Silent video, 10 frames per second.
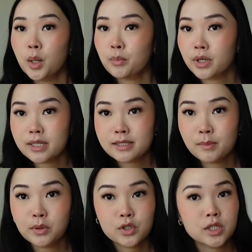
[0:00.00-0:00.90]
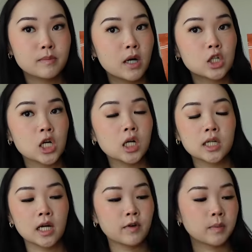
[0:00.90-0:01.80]
Pretty simple, just milk chocolate
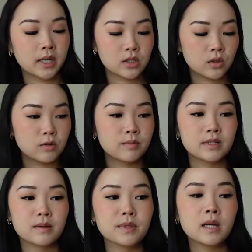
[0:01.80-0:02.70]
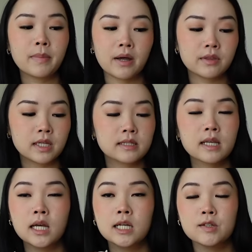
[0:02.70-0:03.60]
covered pretzels, but something about
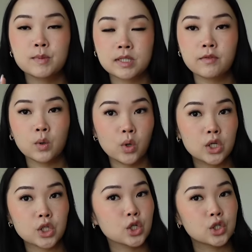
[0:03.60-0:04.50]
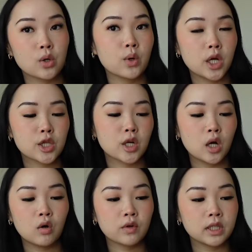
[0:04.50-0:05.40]
these specific ones are so good. They're
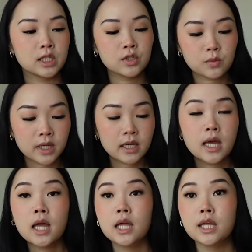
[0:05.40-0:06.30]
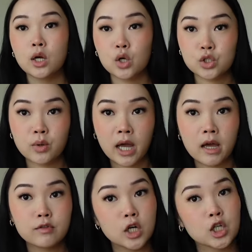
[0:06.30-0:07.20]
not overly sweet. They also
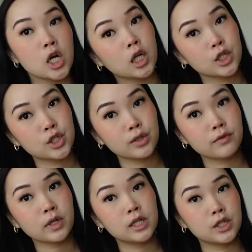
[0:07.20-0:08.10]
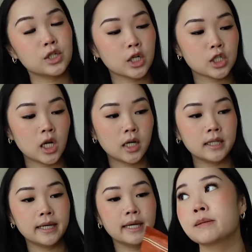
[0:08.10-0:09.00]
have dark chocolate too if you're into dark
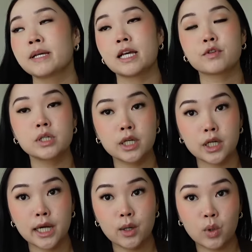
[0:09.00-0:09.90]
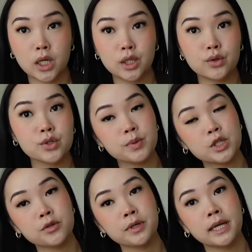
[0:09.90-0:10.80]
chocolate. Sometimes after dinner, I want a little sweet
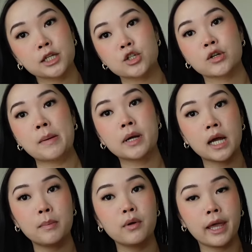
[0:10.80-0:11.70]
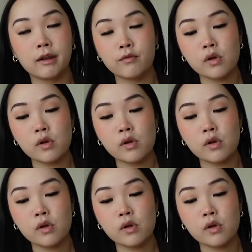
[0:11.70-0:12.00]
treat, and I just grab a couple handful